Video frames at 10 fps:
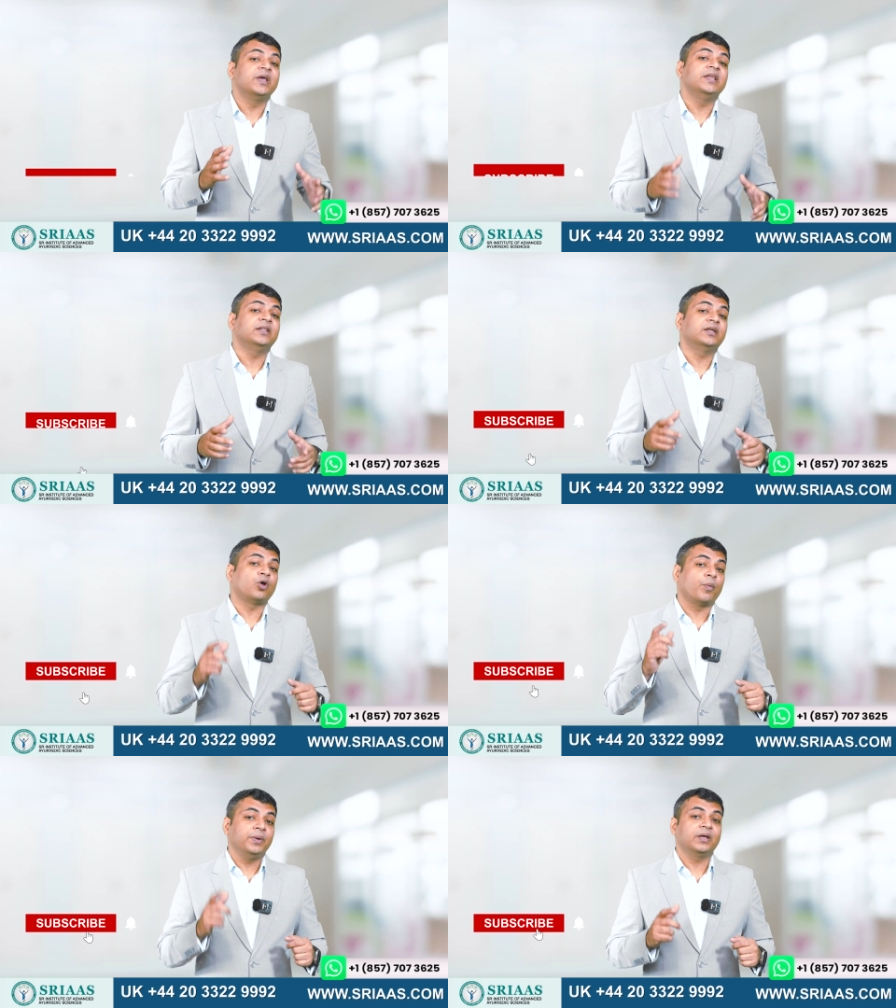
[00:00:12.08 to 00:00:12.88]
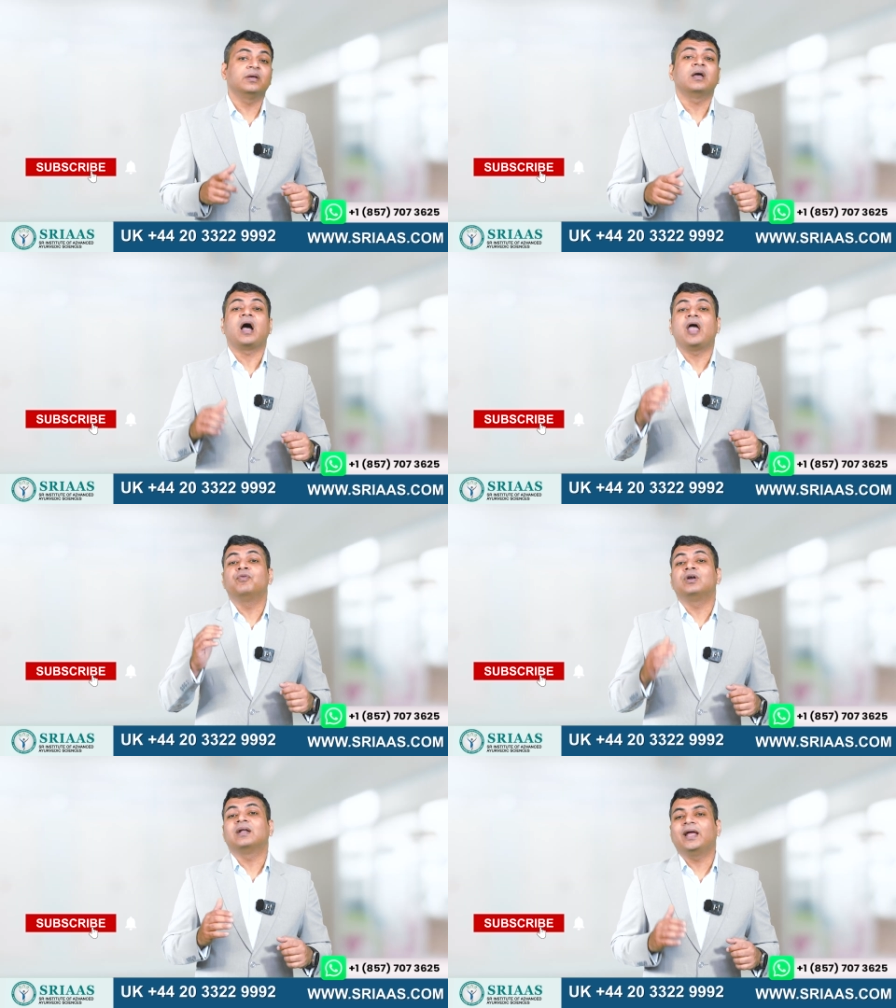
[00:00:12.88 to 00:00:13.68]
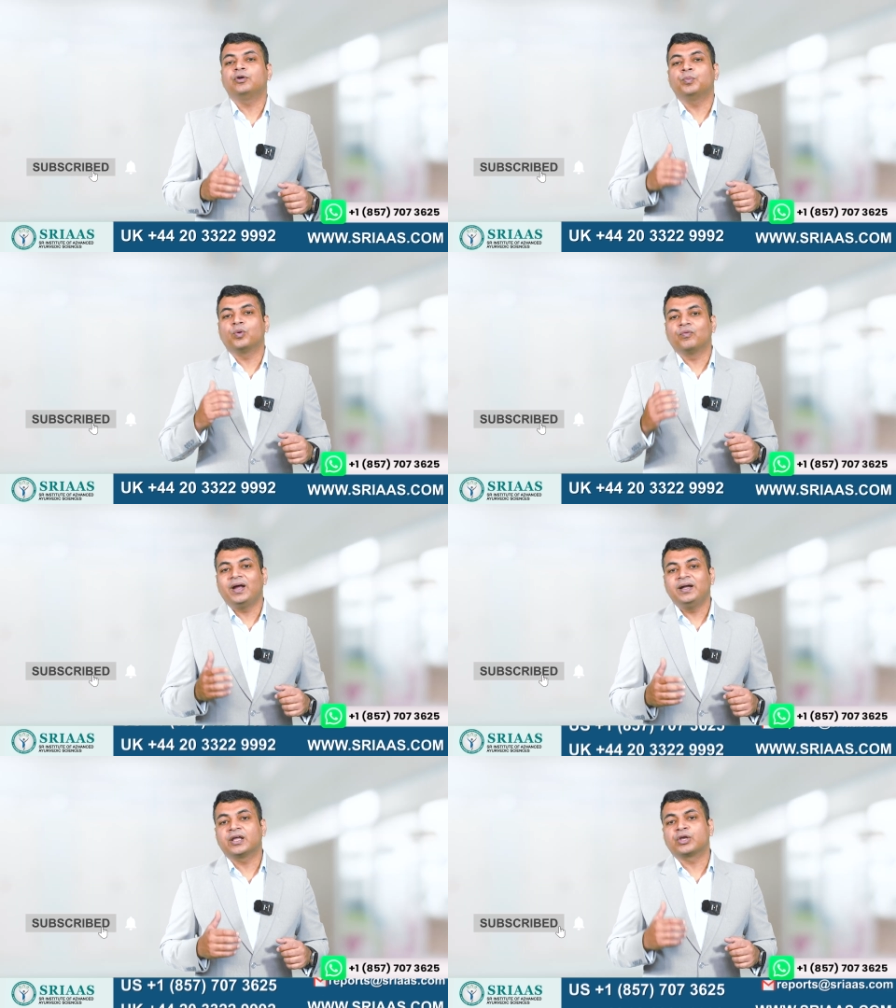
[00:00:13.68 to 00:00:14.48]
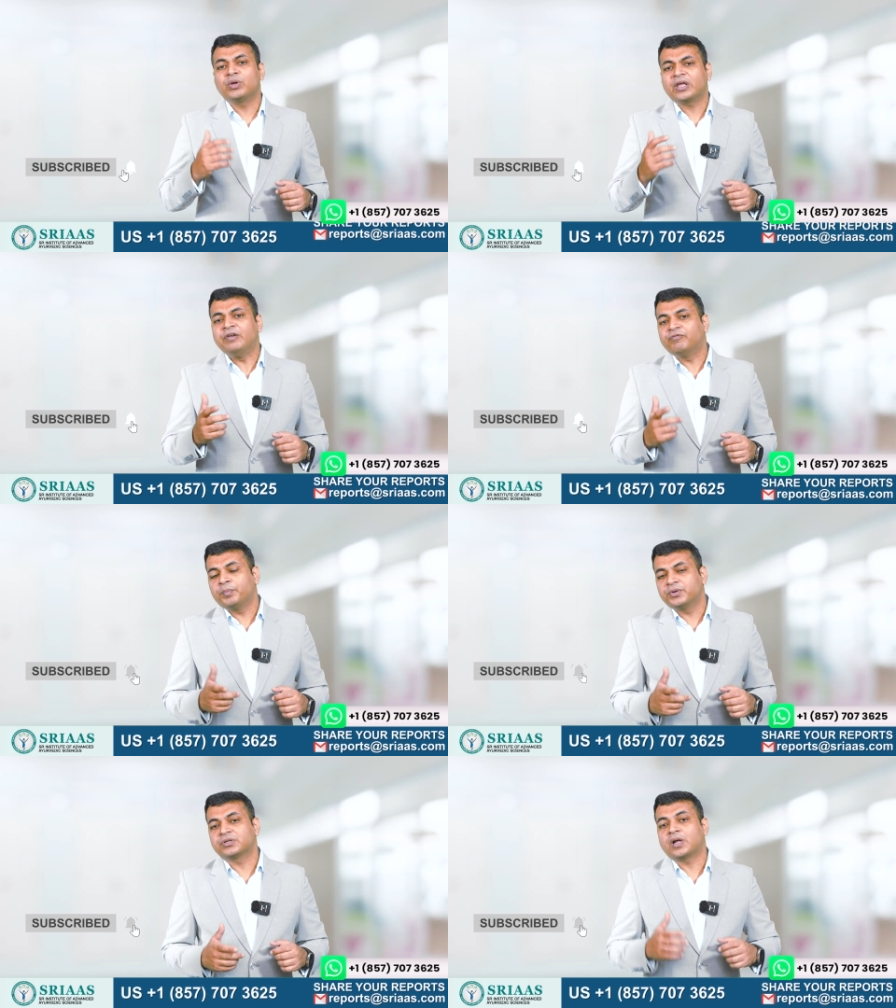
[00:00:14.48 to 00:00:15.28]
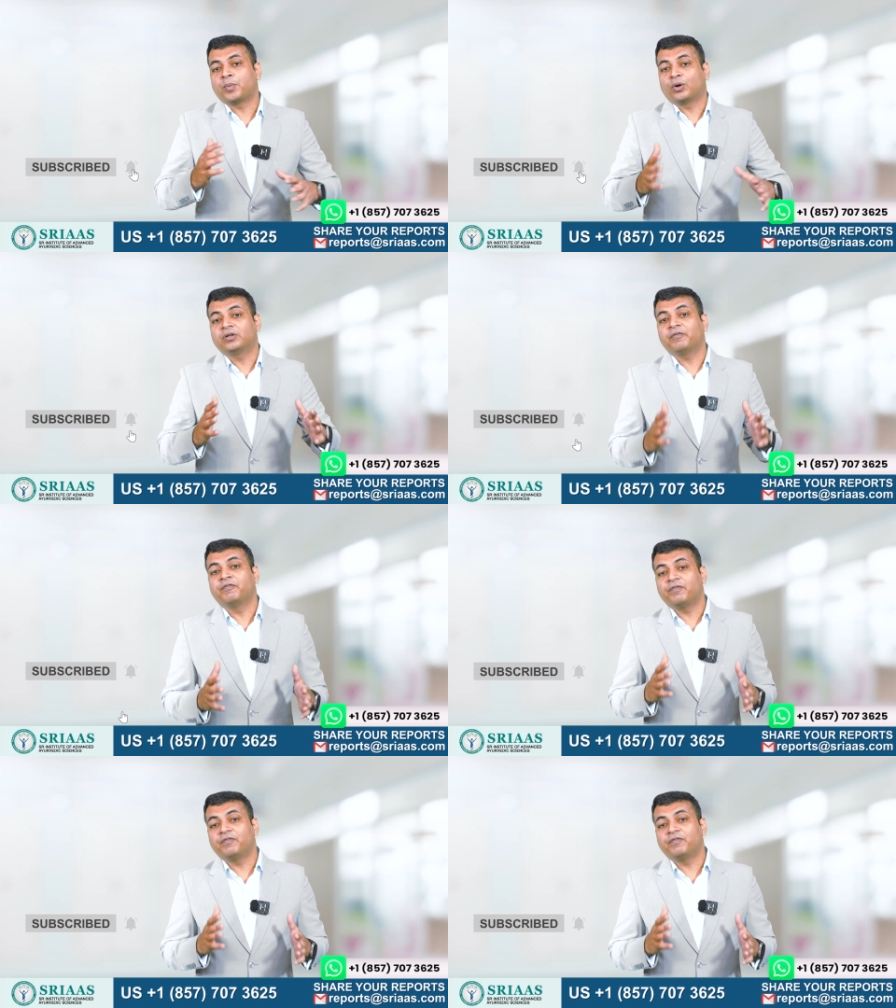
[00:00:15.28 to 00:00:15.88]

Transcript: beginning the topic, I would like to provide a quick information about the